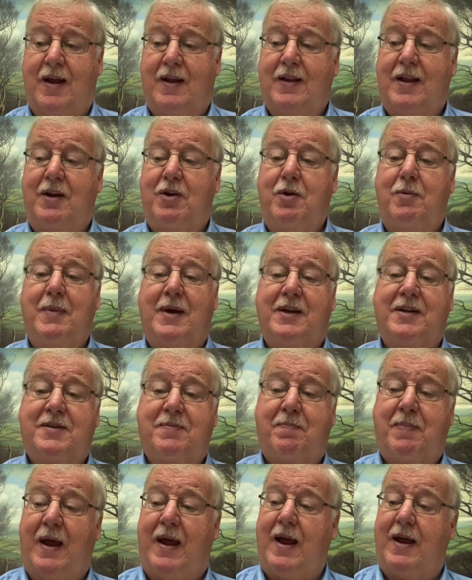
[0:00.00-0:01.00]
that you may
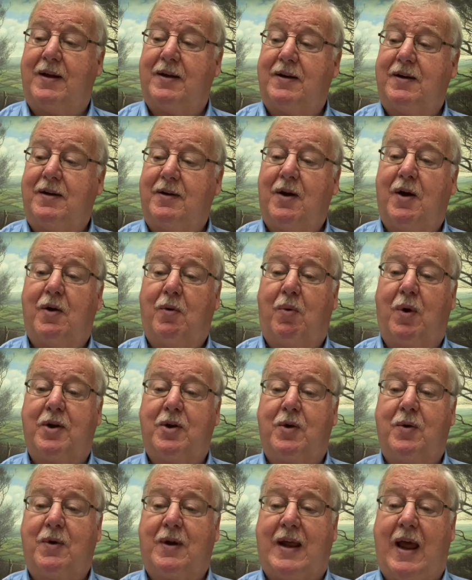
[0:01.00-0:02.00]
spend
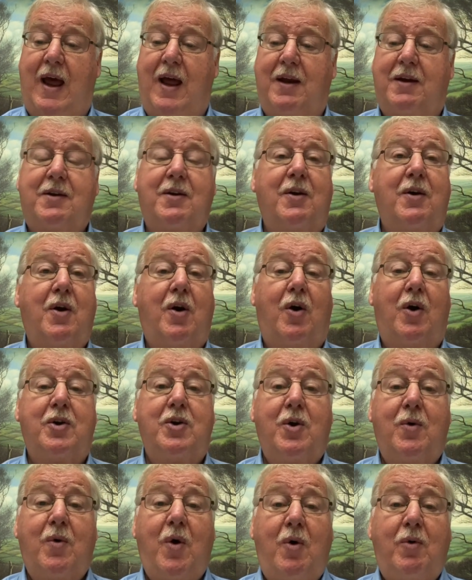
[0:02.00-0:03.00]
what you get on
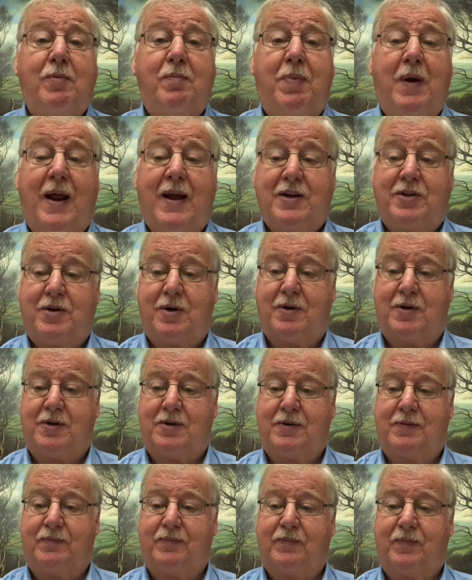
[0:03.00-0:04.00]
your own
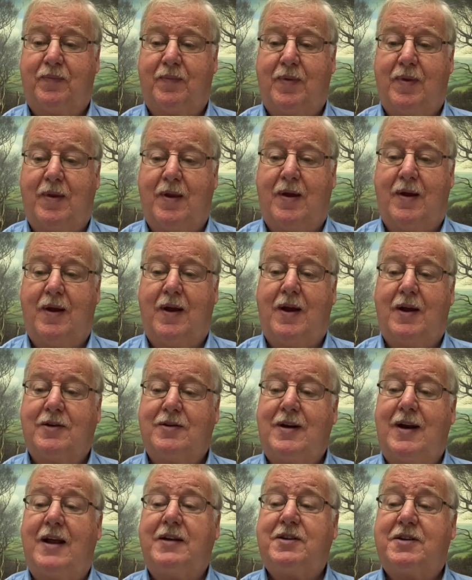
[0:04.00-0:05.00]
pleasures.
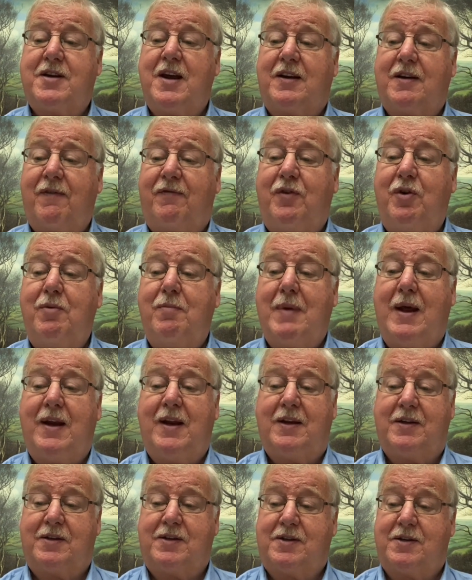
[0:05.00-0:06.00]
So let's take a few
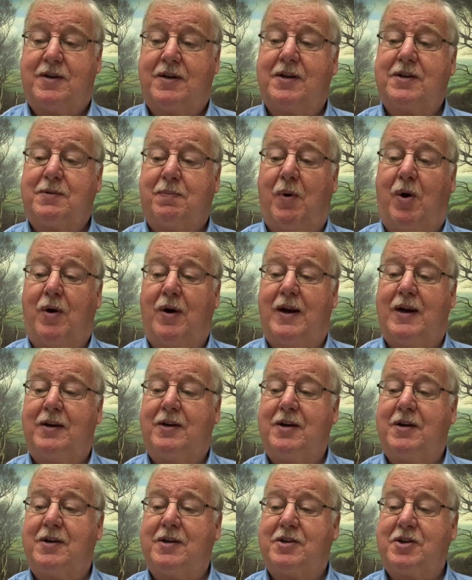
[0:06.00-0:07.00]
minutes this morning
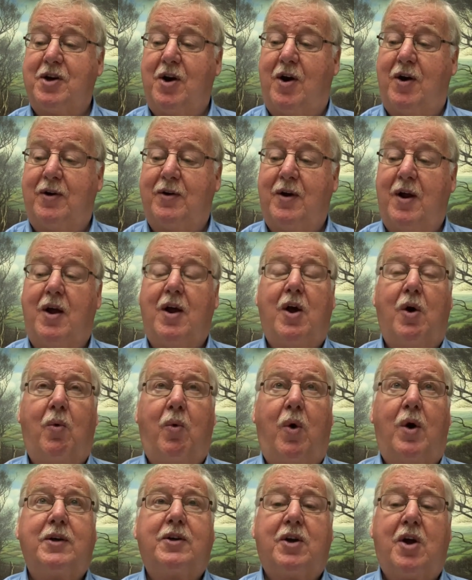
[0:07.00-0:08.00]
to discern
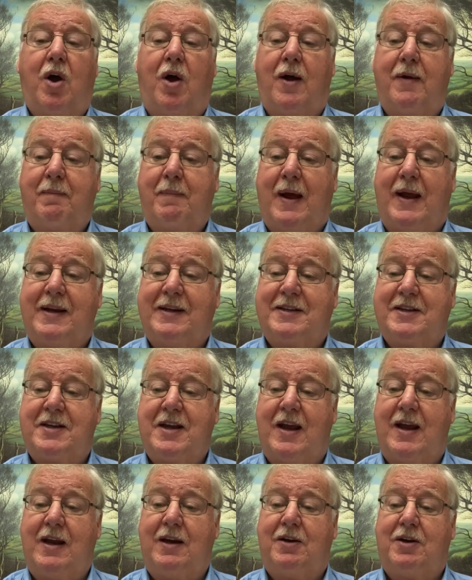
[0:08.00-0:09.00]
what God might
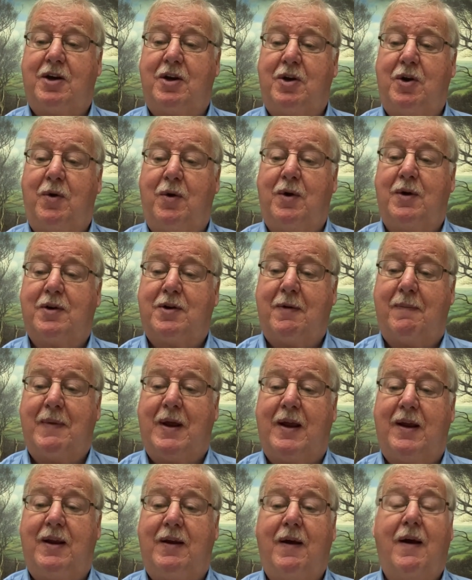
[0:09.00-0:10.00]
say to you and to
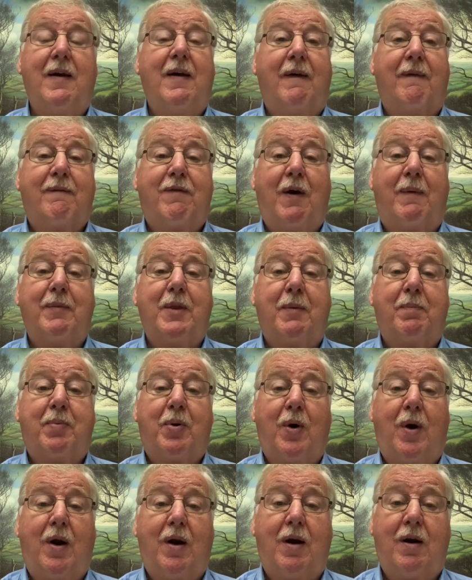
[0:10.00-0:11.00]
me from the
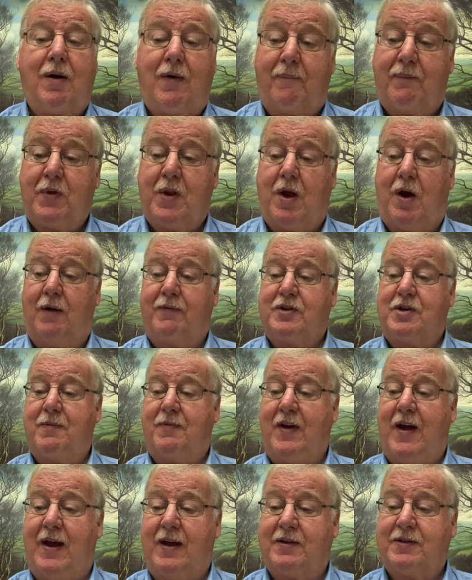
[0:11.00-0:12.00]
prayer of
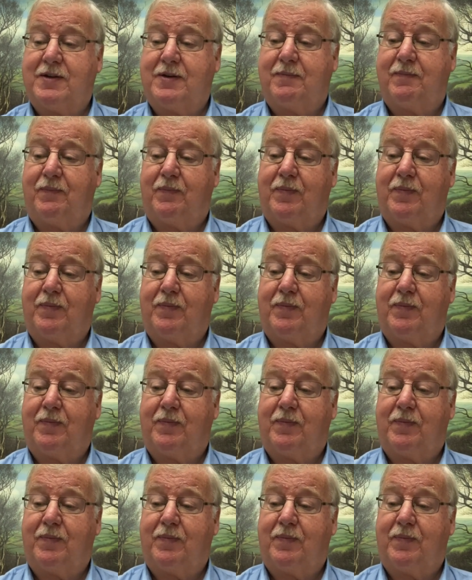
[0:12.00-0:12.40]
Jabez.